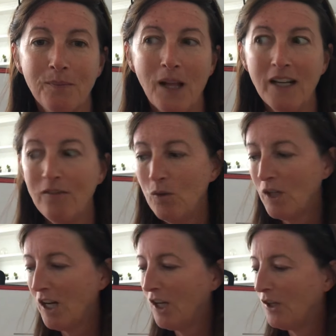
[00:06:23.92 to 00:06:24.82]
I'll give you a
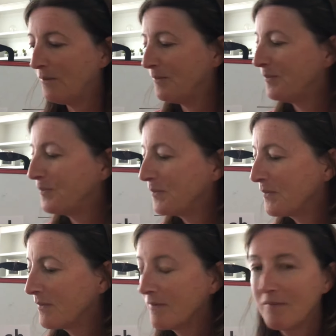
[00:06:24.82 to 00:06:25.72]
clue.
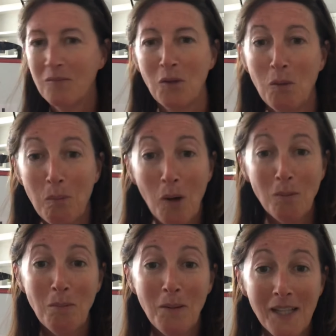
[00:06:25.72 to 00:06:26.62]
You
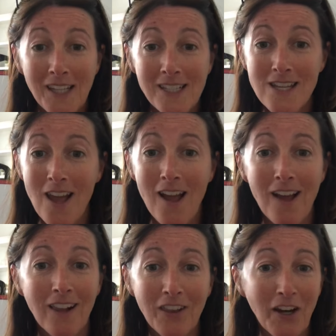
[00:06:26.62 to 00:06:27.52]
probably can
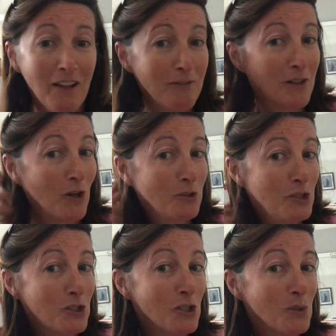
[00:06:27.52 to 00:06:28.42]
tell that I forgot to
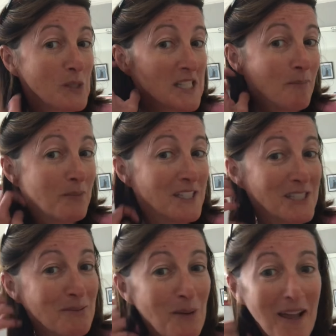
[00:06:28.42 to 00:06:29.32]
do something
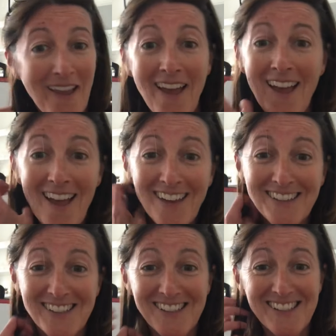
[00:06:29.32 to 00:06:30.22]
to my hair
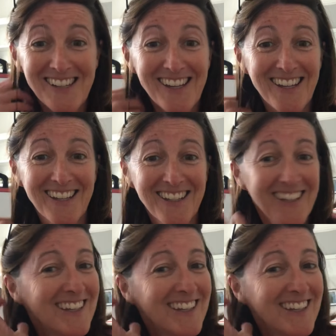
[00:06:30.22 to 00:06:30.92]
today.